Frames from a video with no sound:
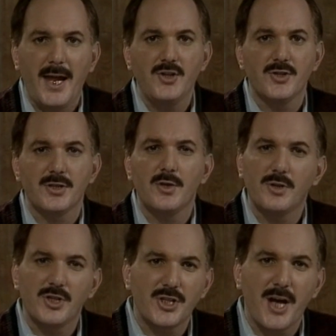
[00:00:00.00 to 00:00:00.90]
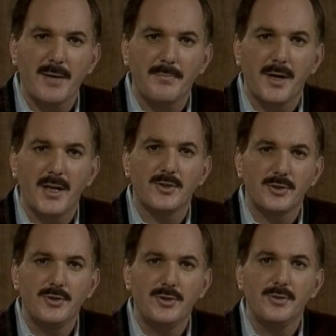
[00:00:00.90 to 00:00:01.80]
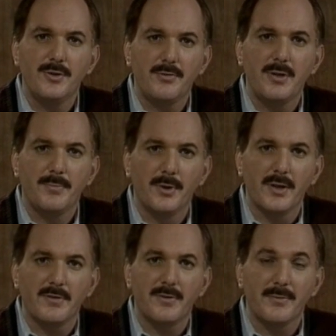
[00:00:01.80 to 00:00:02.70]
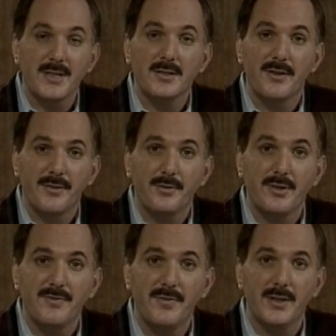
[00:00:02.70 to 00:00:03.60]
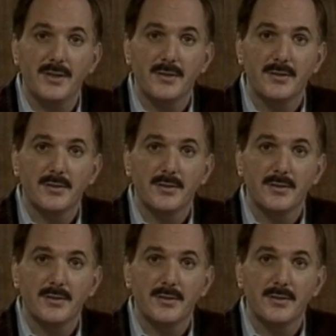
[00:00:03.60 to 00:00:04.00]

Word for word: agents who were shot by a .223 bullet from less than 30 feet.